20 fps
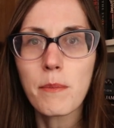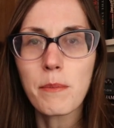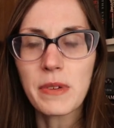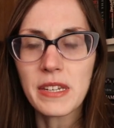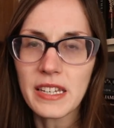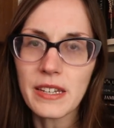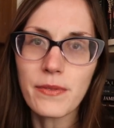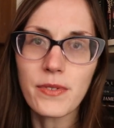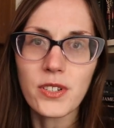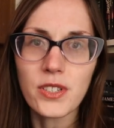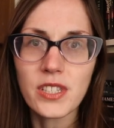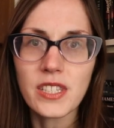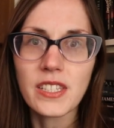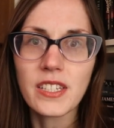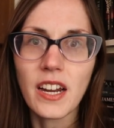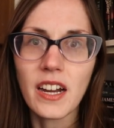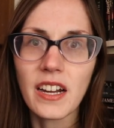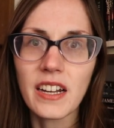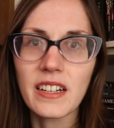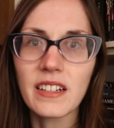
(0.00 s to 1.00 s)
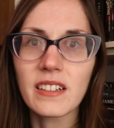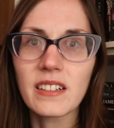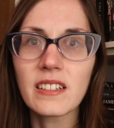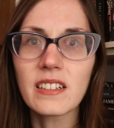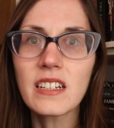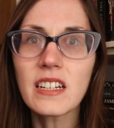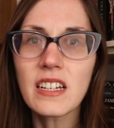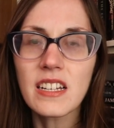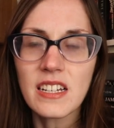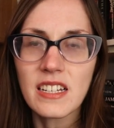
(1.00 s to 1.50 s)
medieval
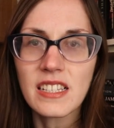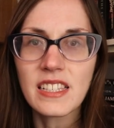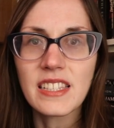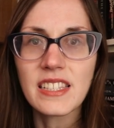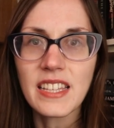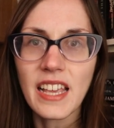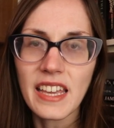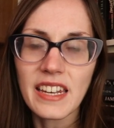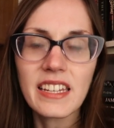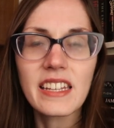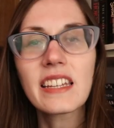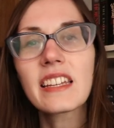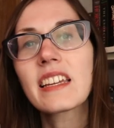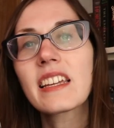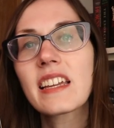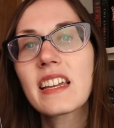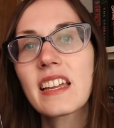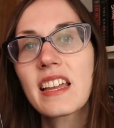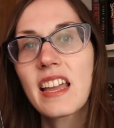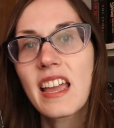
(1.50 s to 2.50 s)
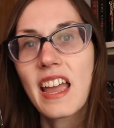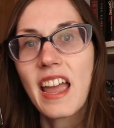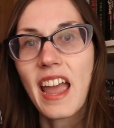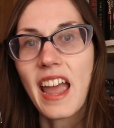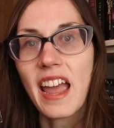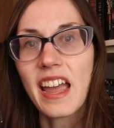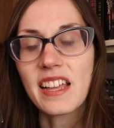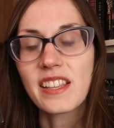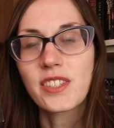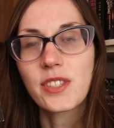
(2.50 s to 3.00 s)
style setting,
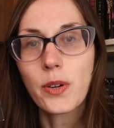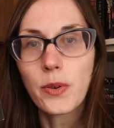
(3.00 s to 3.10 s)
and